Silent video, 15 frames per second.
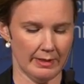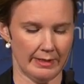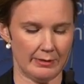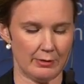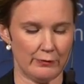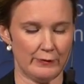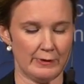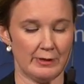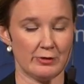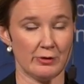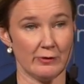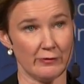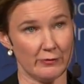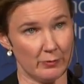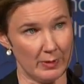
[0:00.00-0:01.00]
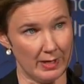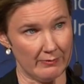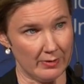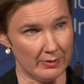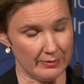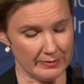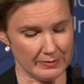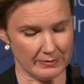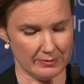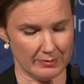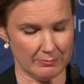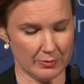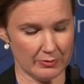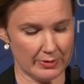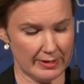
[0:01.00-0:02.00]
And to finish off, we have asked the
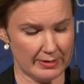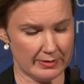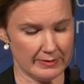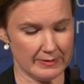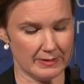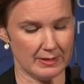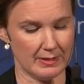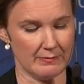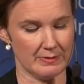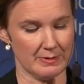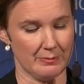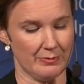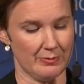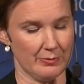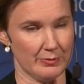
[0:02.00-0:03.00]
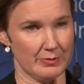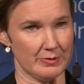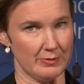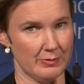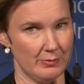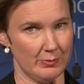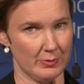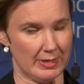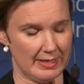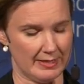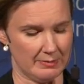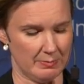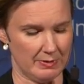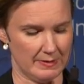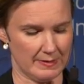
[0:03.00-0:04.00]
moderators to give some thoughts on what
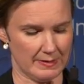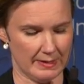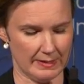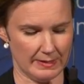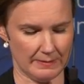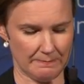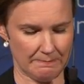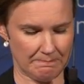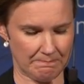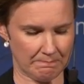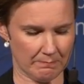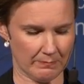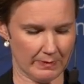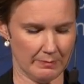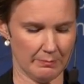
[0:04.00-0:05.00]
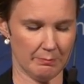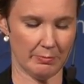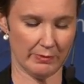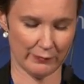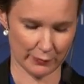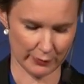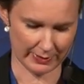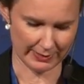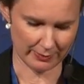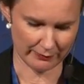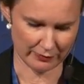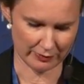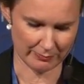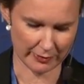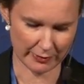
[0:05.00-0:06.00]
has been said. Before you head
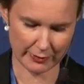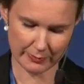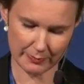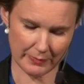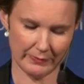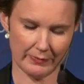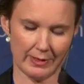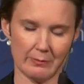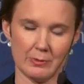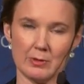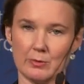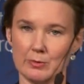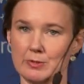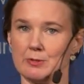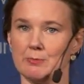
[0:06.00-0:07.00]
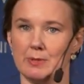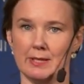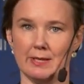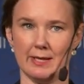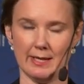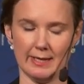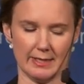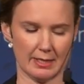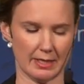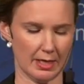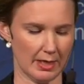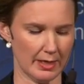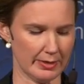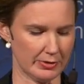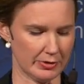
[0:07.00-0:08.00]
off tomorrow, there will also be a late
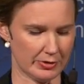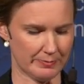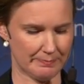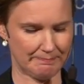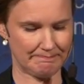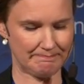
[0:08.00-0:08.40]
lunch.